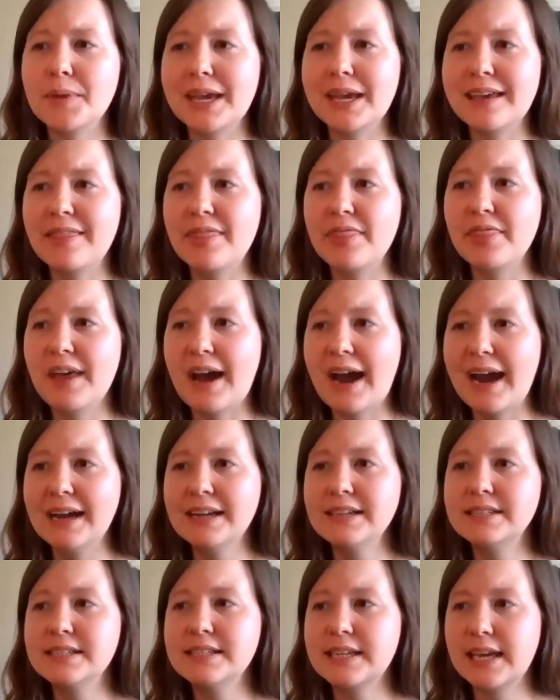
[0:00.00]
in
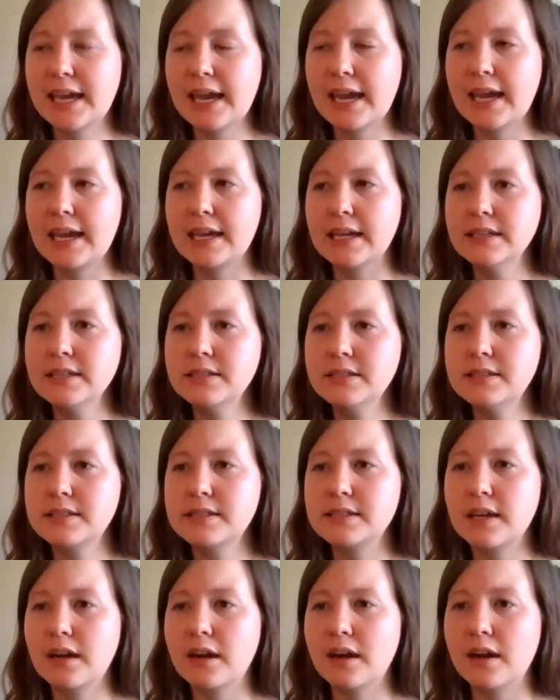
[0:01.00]
that
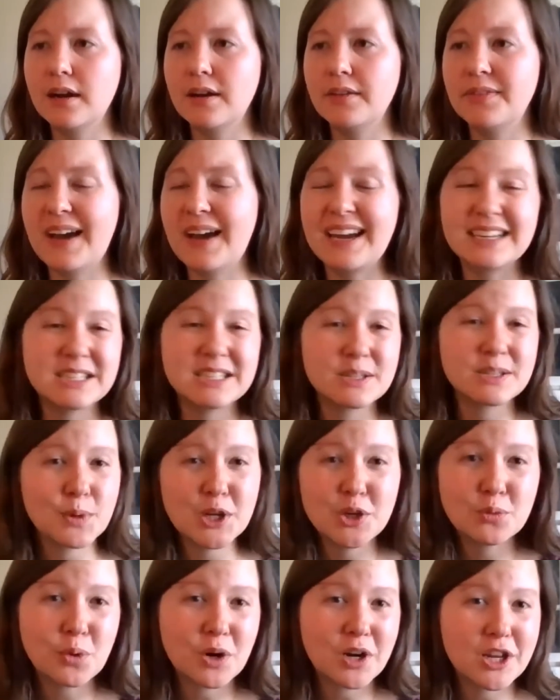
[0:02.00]
case, that is
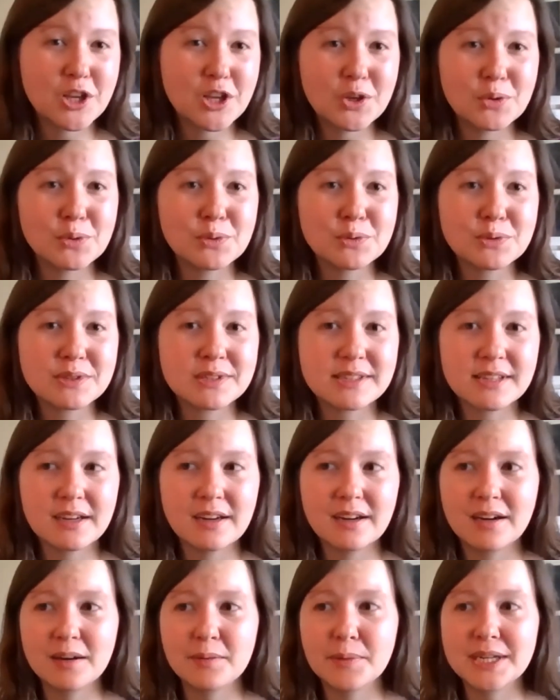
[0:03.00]
when you'd want to use
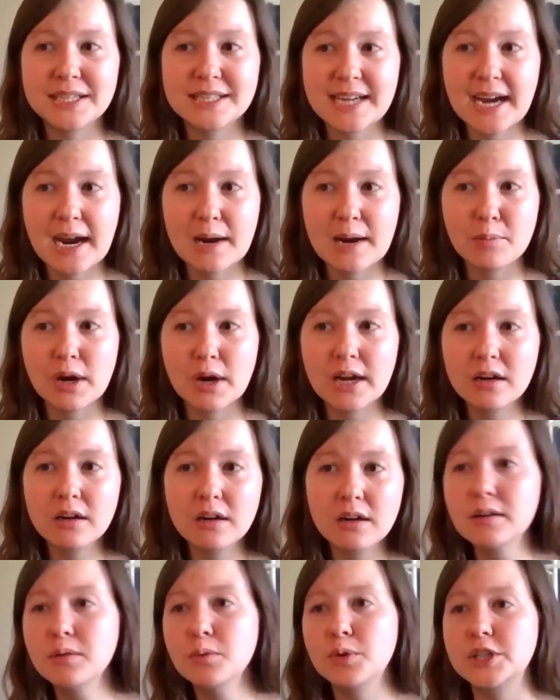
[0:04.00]
a
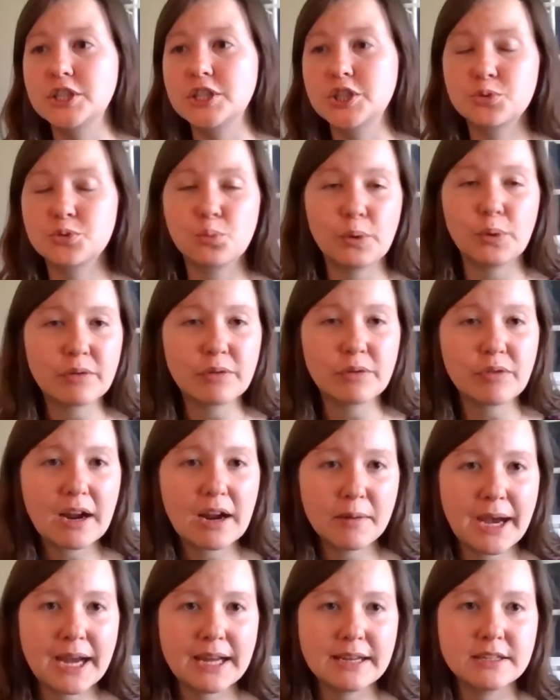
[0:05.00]
tiebreaker, which we
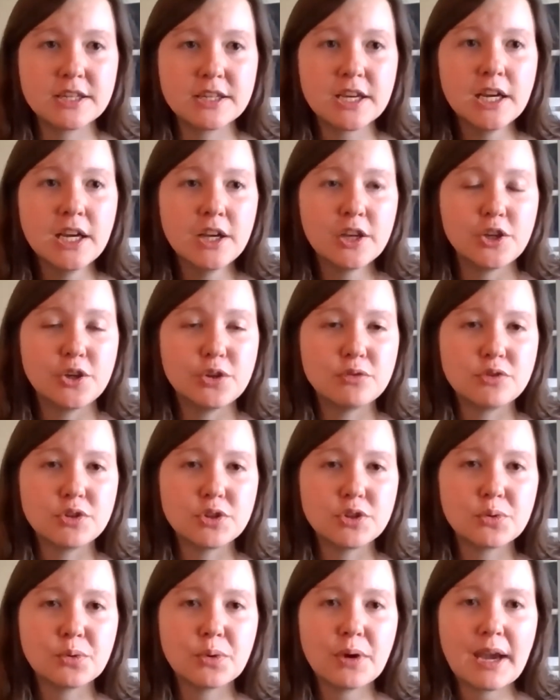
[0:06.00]
recommend you
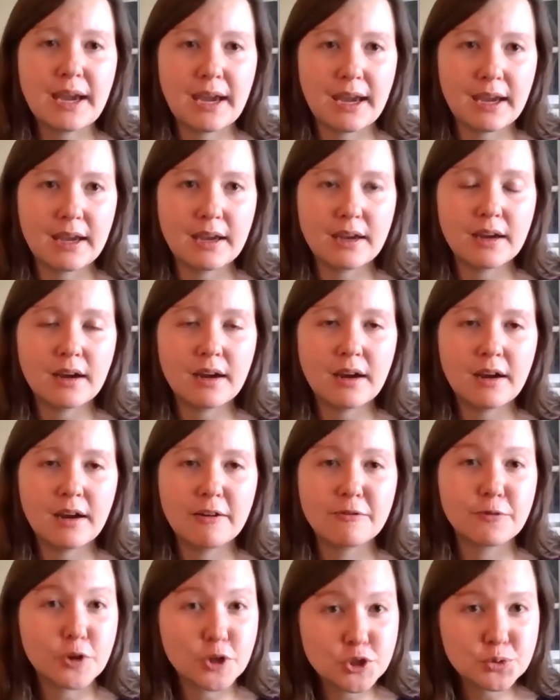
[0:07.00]
do
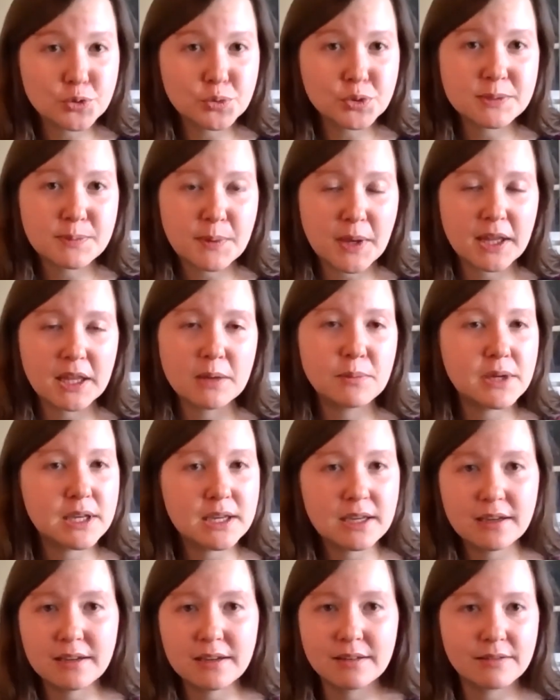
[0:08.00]
a virtual spelling
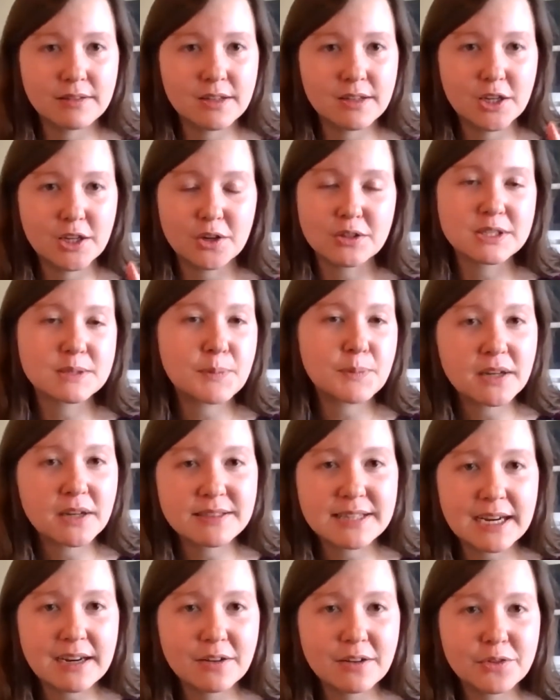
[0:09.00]
bee, spell
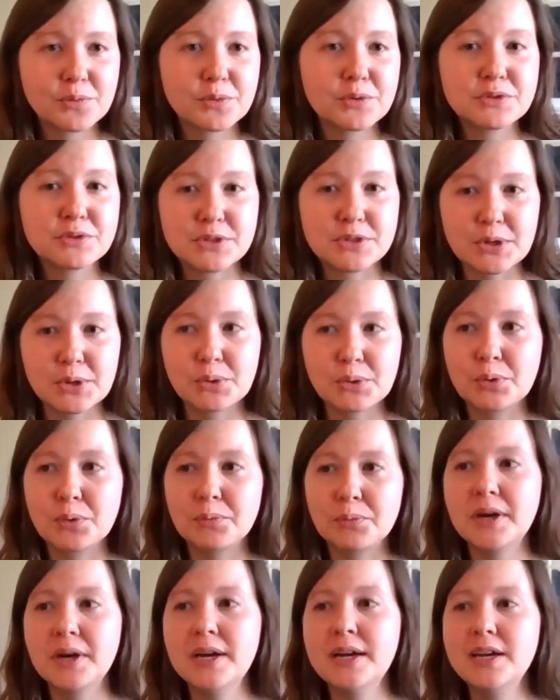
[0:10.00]
down through
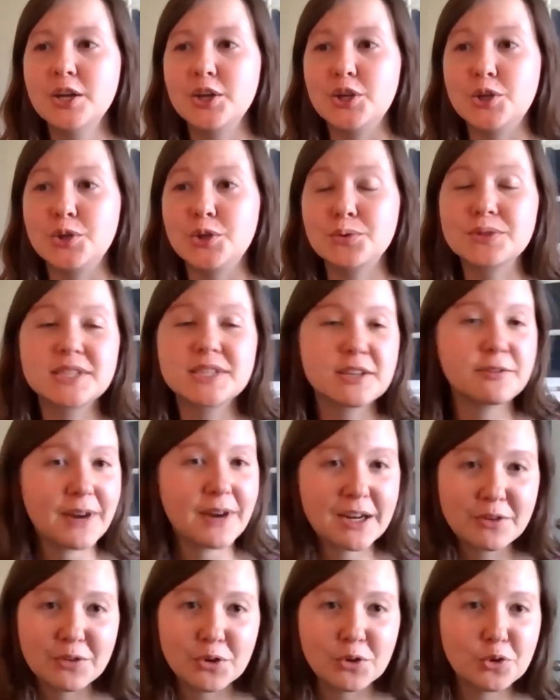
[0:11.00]
Zoom, use the
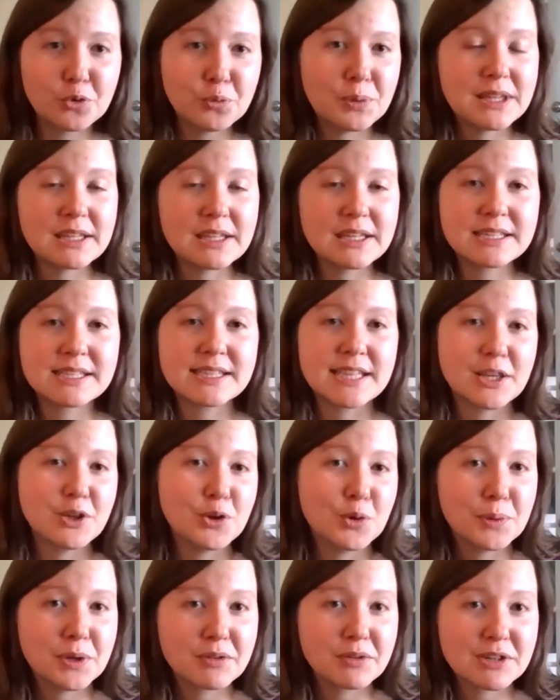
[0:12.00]
final local bee list that
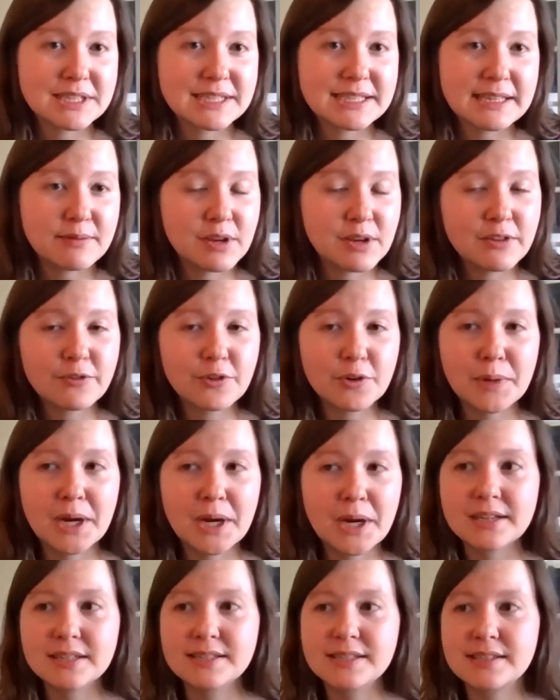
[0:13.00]
you'll be receiving from
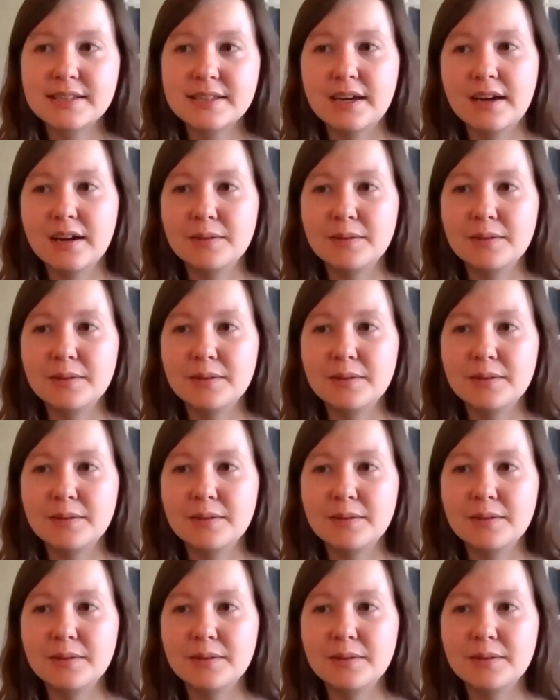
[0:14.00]
us